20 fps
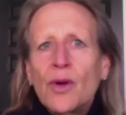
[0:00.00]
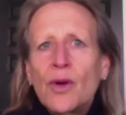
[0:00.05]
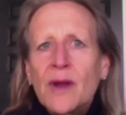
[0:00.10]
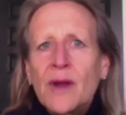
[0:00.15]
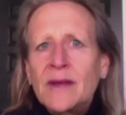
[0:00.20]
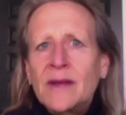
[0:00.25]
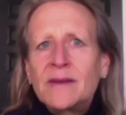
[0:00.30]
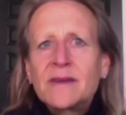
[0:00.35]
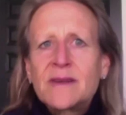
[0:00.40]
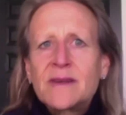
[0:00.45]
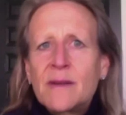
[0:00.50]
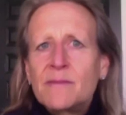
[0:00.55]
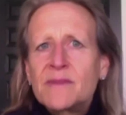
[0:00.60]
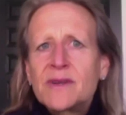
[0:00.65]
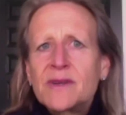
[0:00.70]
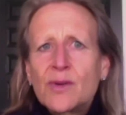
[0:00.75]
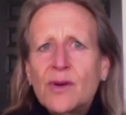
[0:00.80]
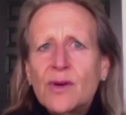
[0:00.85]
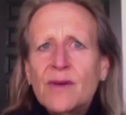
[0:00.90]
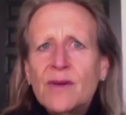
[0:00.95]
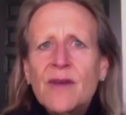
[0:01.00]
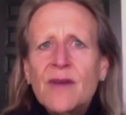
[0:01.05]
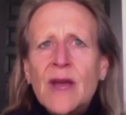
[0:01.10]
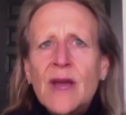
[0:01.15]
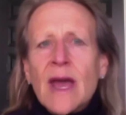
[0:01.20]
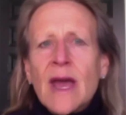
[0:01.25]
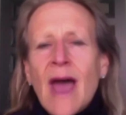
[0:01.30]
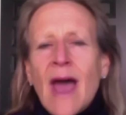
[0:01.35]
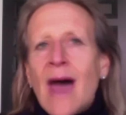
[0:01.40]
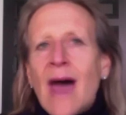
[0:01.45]
We're in some sort of
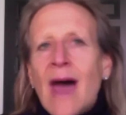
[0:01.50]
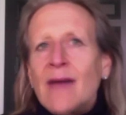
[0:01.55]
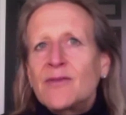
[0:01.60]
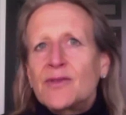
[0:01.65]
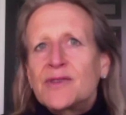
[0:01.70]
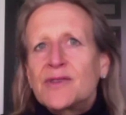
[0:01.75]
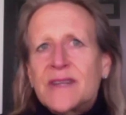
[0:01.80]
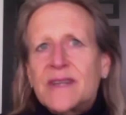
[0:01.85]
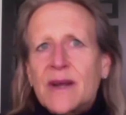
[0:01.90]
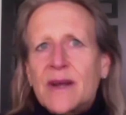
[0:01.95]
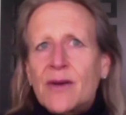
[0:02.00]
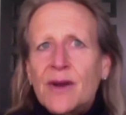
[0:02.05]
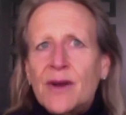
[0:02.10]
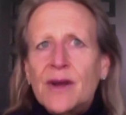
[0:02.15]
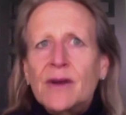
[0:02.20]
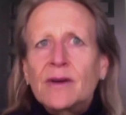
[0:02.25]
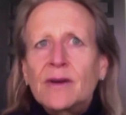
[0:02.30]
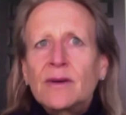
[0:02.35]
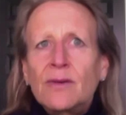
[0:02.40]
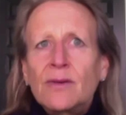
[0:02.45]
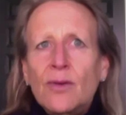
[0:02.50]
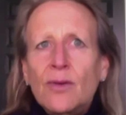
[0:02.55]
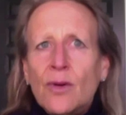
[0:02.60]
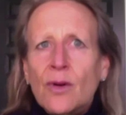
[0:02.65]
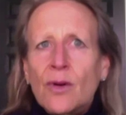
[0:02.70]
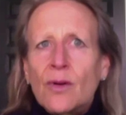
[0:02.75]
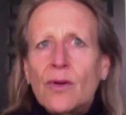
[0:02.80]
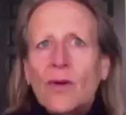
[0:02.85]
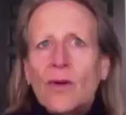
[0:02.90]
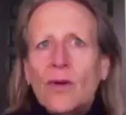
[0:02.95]
adversarial
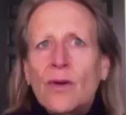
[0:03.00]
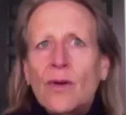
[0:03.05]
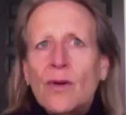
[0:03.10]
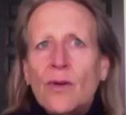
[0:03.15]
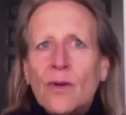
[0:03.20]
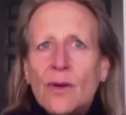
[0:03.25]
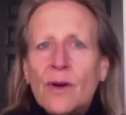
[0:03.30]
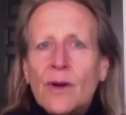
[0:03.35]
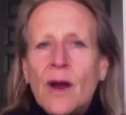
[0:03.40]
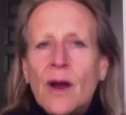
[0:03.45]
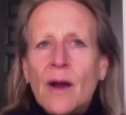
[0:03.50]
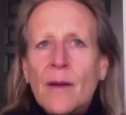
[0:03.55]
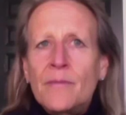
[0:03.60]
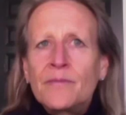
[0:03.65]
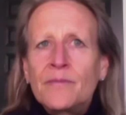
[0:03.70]
or